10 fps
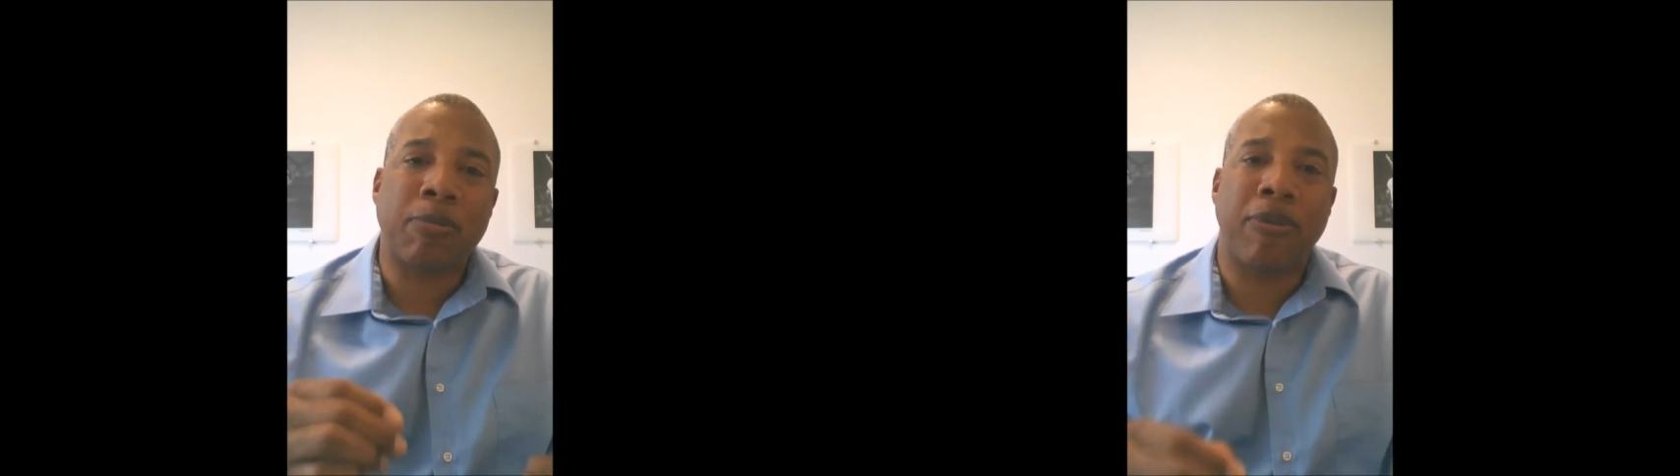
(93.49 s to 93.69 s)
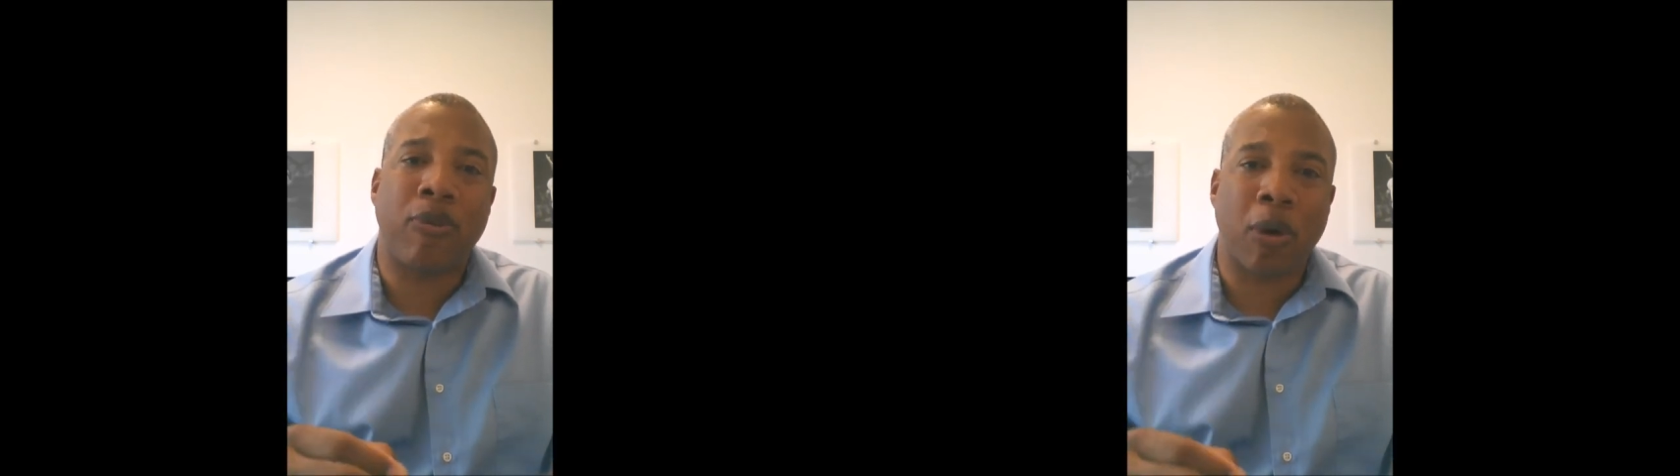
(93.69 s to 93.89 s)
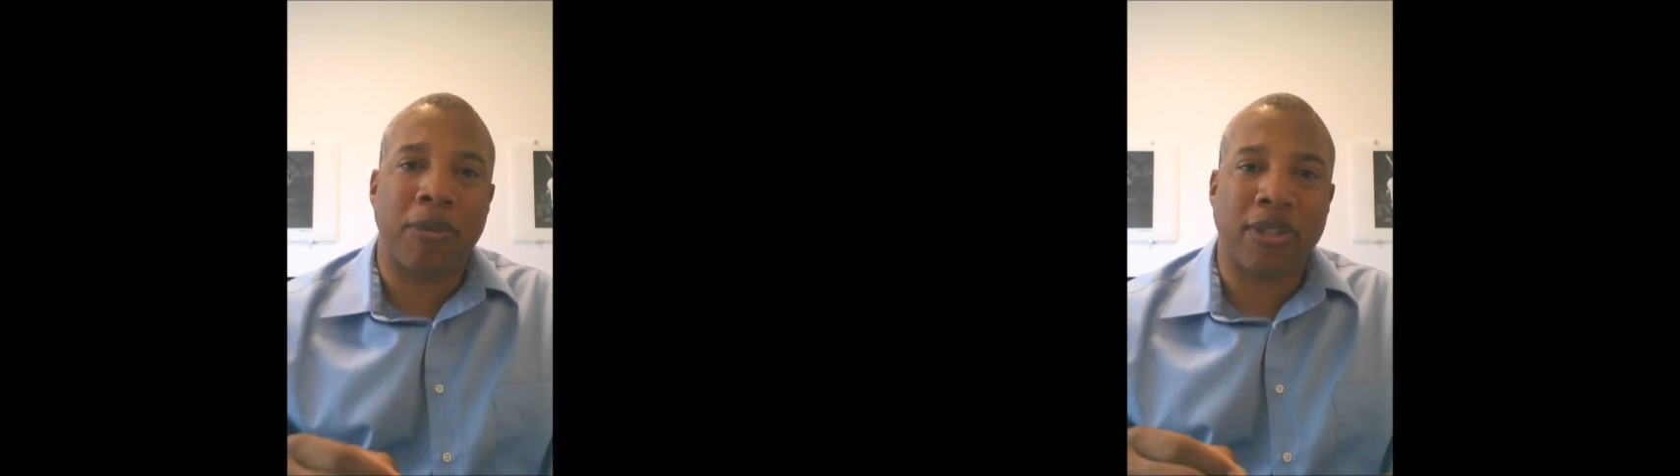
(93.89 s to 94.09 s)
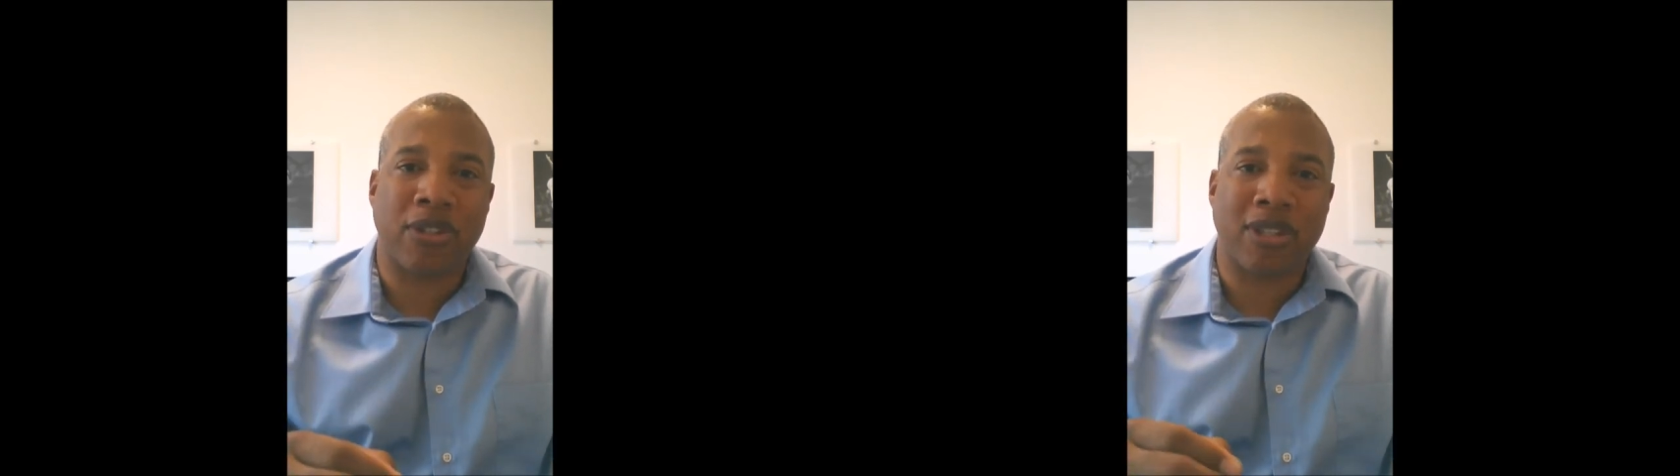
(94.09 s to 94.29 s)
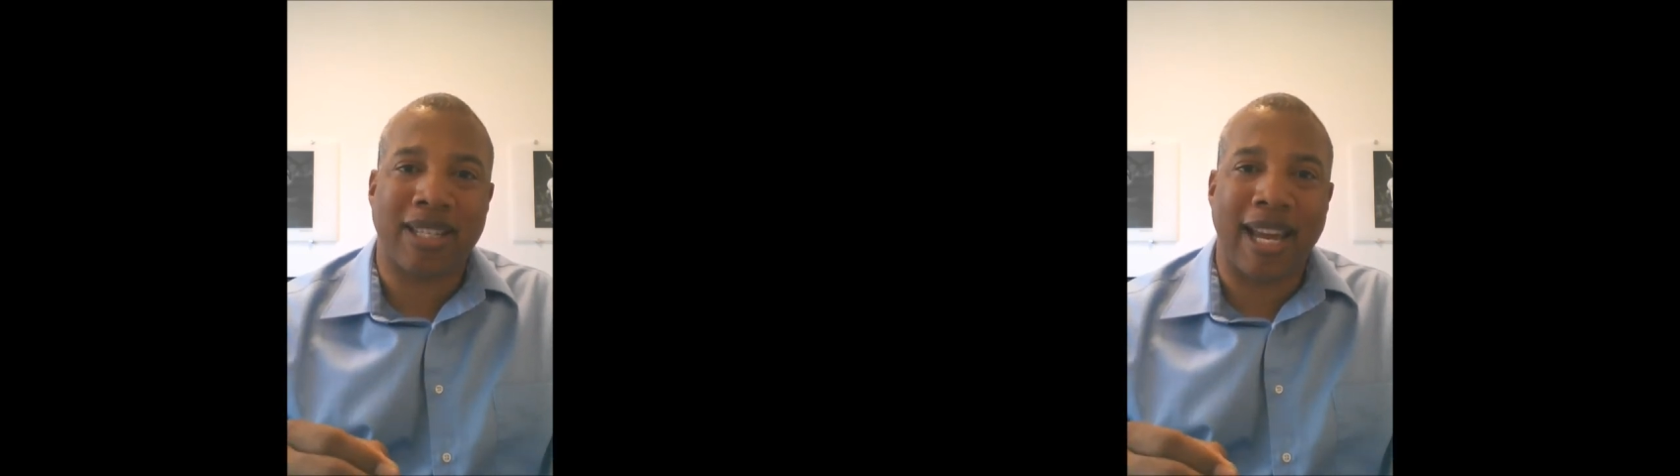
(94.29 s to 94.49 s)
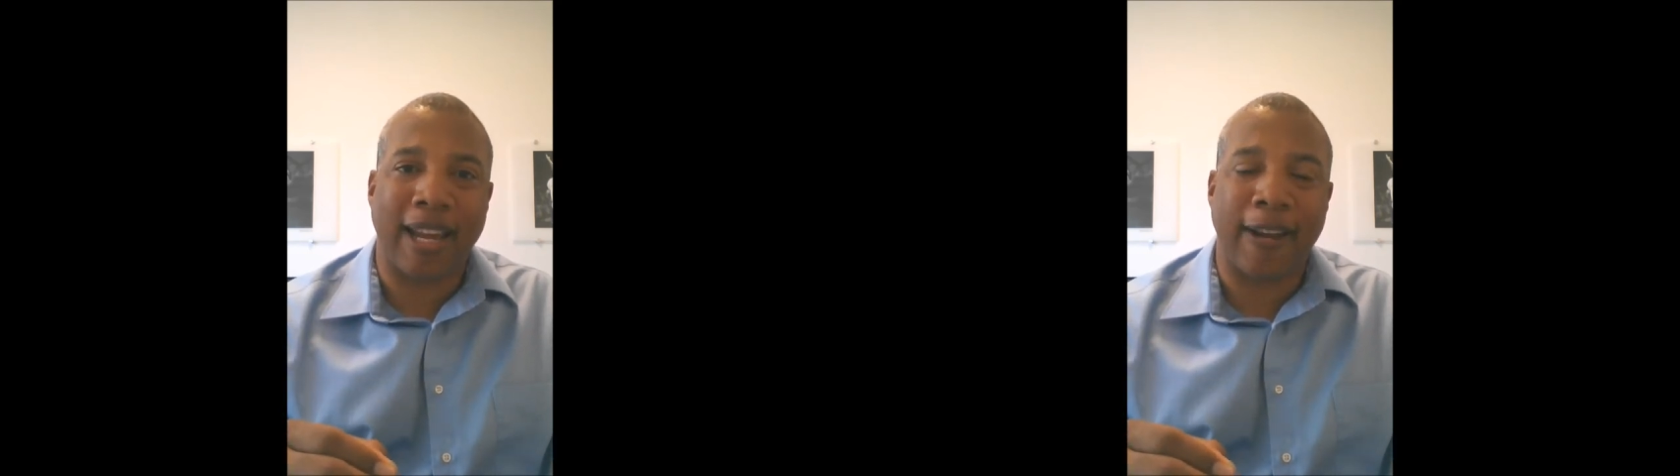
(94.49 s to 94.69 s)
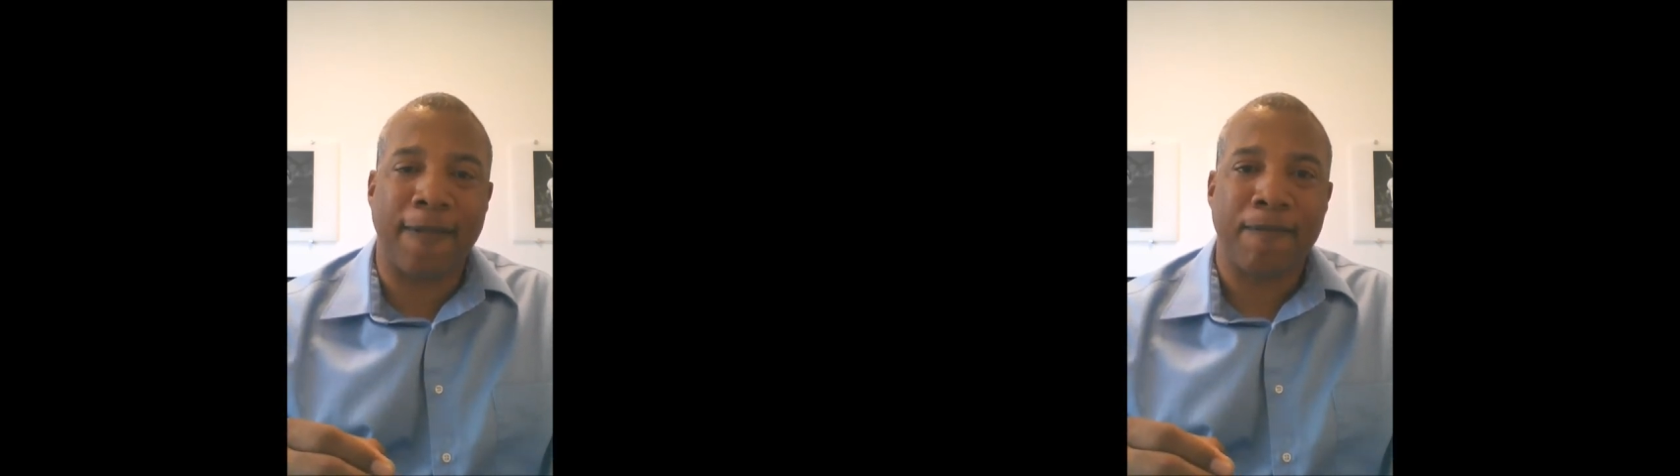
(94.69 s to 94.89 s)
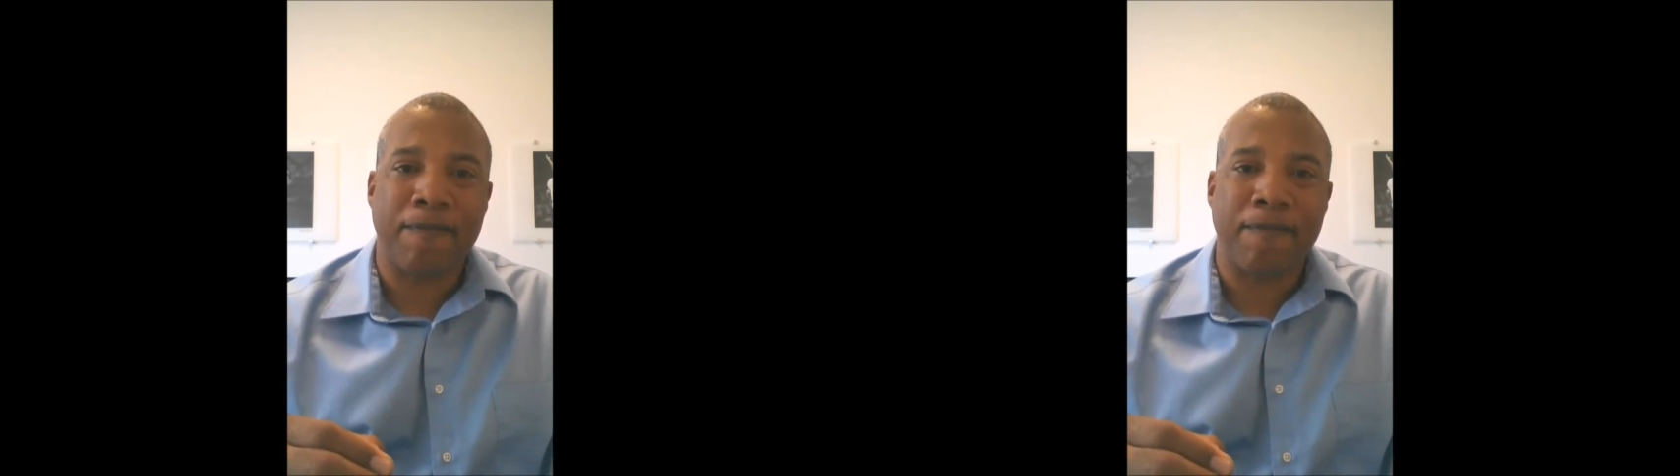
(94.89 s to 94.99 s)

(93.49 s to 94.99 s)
performances today,